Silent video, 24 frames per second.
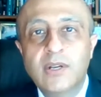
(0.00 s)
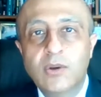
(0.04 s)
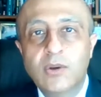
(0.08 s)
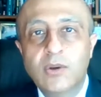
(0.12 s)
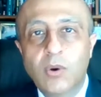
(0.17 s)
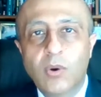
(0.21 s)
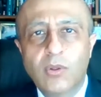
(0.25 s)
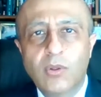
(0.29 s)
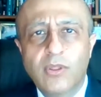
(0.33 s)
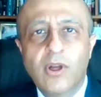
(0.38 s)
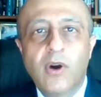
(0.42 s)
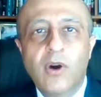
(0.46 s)

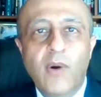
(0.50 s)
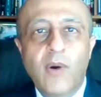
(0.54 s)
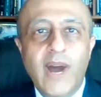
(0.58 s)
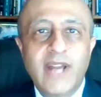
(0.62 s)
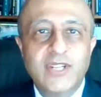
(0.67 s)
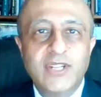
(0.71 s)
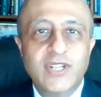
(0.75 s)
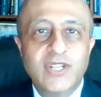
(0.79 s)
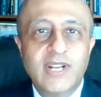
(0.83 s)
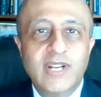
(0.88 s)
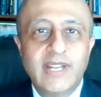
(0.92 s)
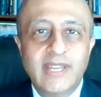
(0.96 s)
although,
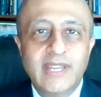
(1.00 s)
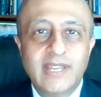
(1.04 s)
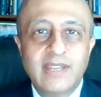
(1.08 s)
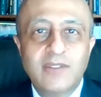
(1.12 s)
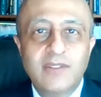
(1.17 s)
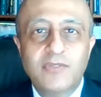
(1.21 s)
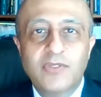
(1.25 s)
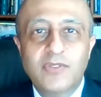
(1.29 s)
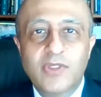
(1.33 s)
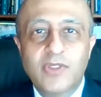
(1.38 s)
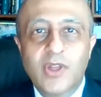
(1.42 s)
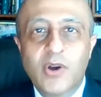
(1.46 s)
actually,
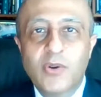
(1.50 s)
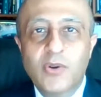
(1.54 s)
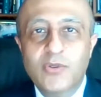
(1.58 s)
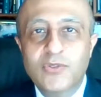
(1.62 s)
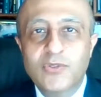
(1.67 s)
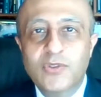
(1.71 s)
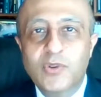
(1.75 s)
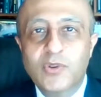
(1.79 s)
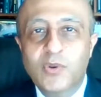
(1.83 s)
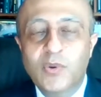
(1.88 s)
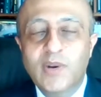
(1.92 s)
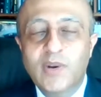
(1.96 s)
for
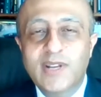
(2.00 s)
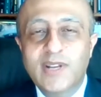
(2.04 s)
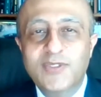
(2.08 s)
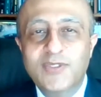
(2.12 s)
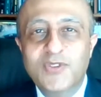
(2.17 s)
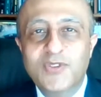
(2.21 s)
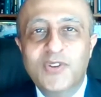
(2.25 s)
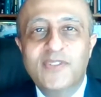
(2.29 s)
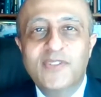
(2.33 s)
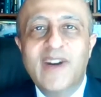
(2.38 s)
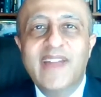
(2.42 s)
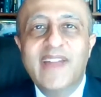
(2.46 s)
those who had
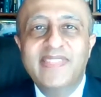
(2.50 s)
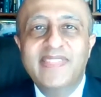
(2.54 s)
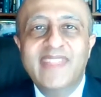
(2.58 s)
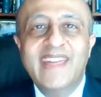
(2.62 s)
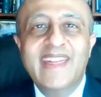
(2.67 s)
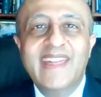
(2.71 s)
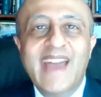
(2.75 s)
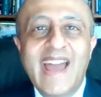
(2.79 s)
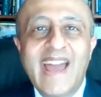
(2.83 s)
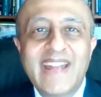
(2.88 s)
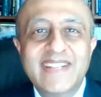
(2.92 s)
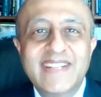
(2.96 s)
sort of had
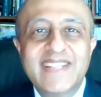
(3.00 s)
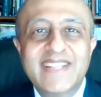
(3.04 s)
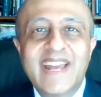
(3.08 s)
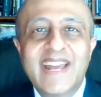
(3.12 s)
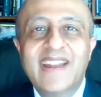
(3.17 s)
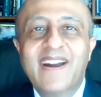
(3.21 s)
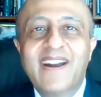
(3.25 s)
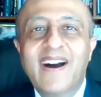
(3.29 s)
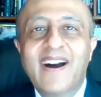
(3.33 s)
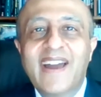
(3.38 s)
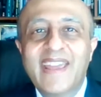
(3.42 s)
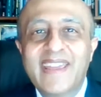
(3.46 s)
their
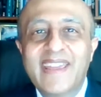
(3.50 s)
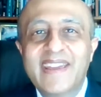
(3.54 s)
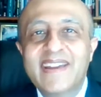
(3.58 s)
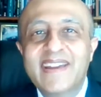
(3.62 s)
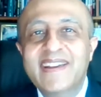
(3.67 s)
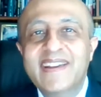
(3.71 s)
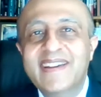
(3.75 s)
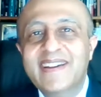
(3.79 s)
antennae